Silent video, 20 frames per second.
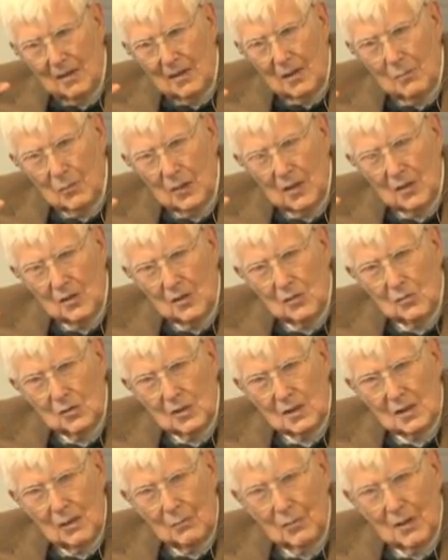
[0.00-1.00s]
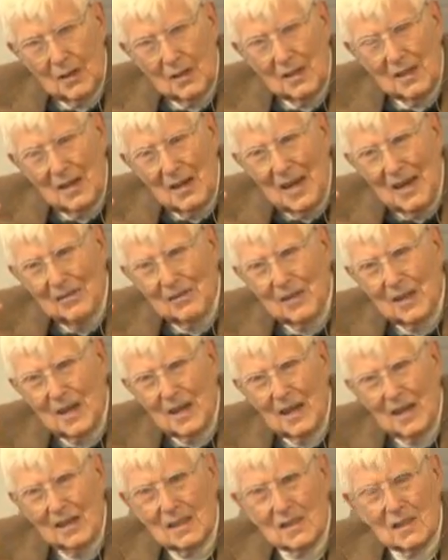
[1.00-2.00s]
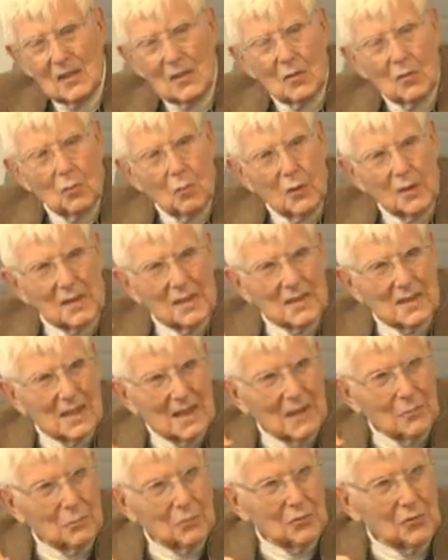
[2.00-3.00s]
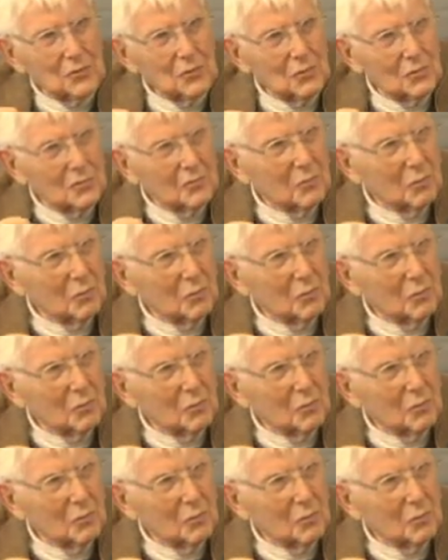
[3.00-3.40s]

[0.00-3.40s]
them to do something, you have to ask, what does that prove?